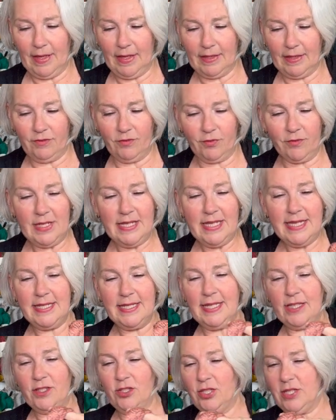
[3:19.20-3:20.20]
3
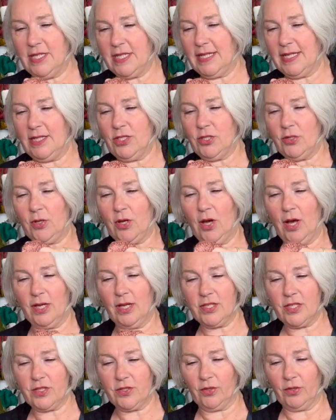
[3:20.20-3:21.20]
stitches that you
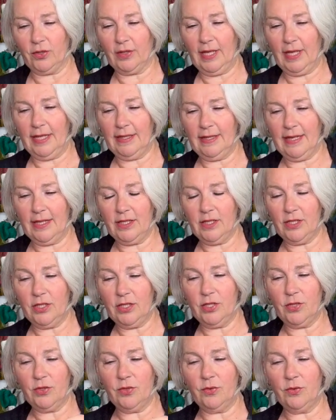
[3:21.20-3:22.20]
cast on, and then
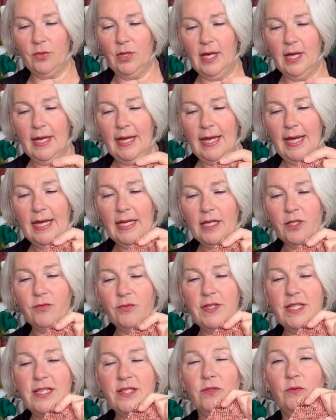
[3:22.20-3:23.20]
you
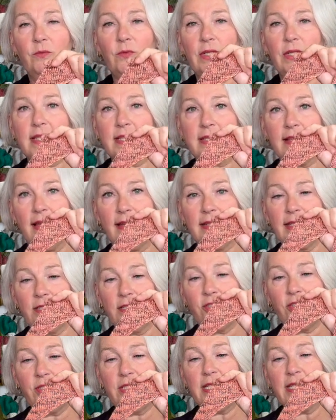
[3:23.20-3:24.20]
increase on one side and
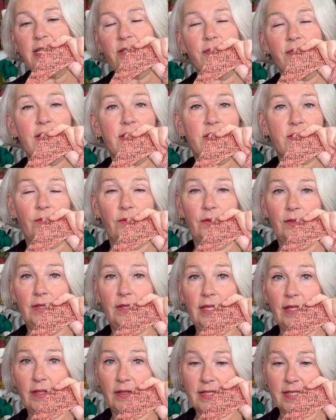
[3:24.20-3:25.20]
you decrease on
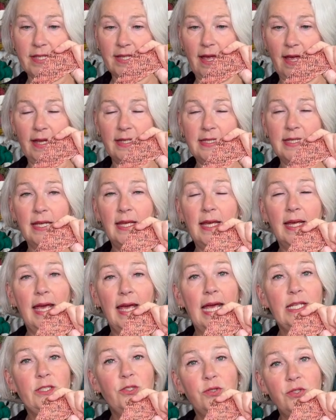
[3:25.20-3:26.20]
the other side,
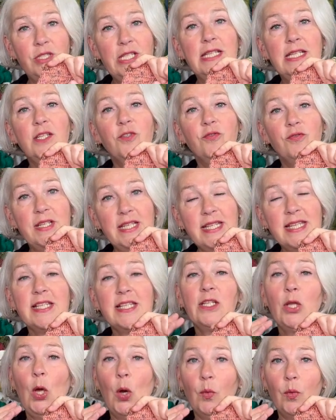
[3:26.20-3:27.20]
and you decrease
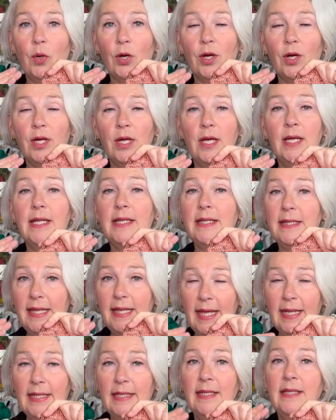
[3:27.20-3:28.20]
slower
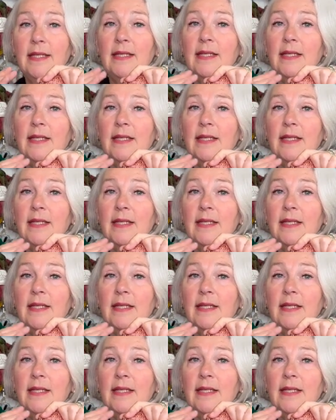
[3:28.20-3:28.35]
than